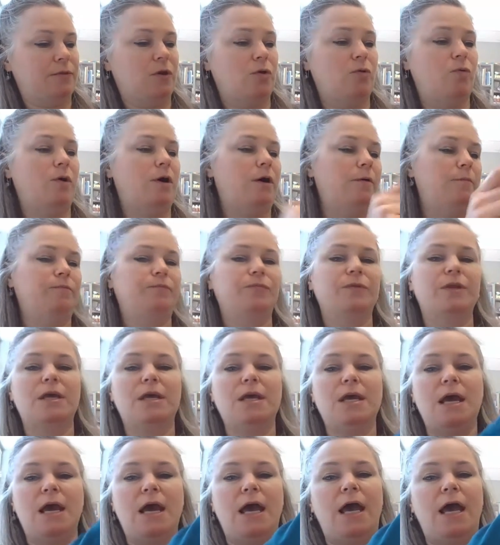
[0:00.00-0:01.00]
Oh well.
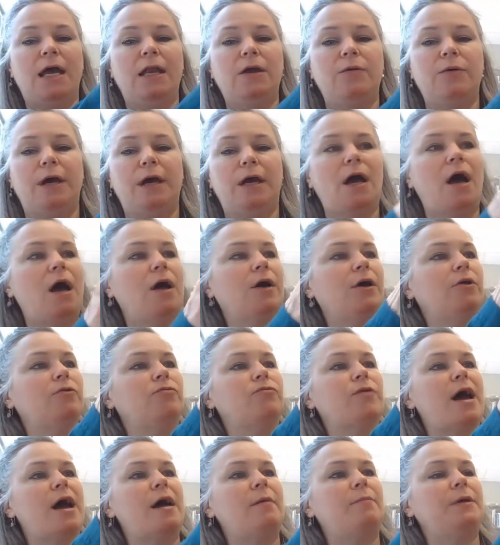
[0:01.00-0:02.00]
Anyway, I'm going to
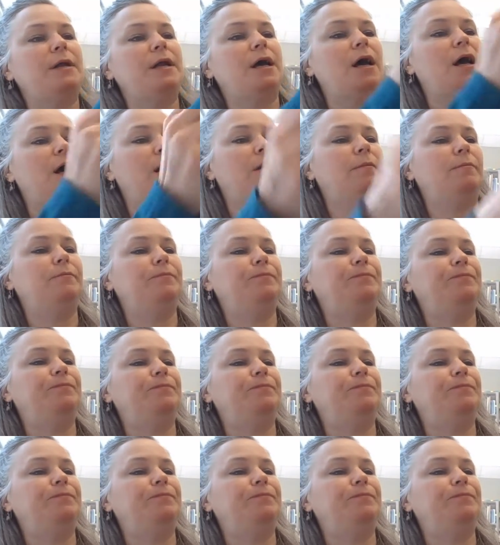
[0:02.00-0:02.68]
wrap it up,